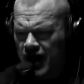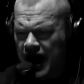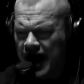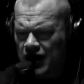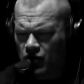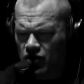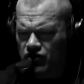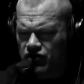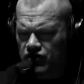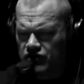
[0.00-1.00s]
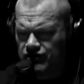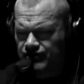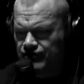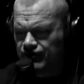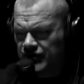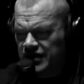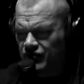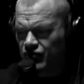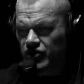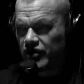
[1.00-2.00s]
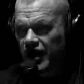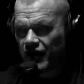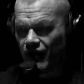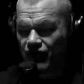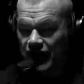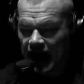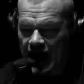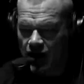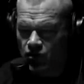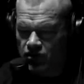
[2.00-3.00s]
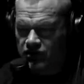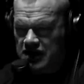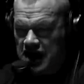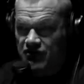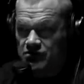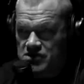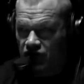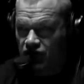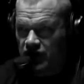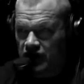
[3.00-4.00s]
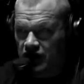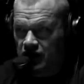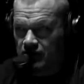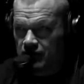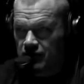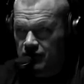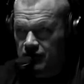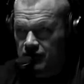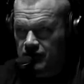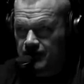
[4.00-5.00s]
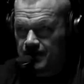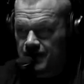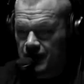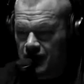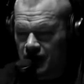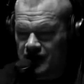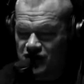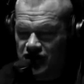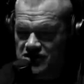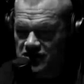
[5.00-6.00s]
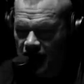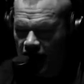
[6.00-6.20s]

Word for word: Hackworth, he didn't really. I don't think Hackworth gave himself a nickname. Yeah. And let's face sense. it,